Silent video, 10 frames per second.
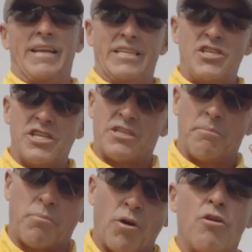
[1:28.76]
and just
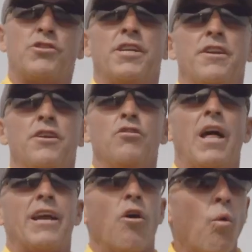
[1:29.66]
approaching a new
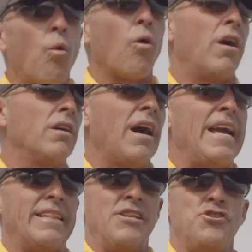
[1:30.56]
lake or a
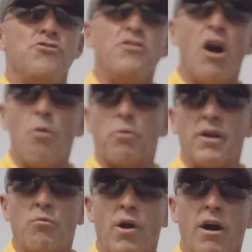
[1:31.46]
lake that you know
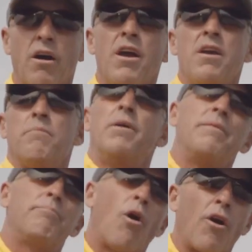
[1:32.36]
pretty well,
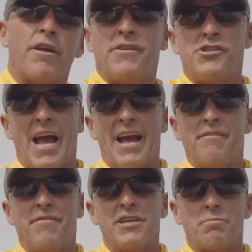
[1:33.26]
but part of it you
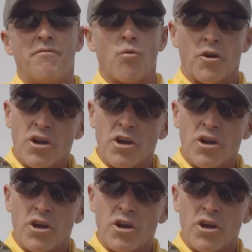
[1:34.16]
hadn't fished before.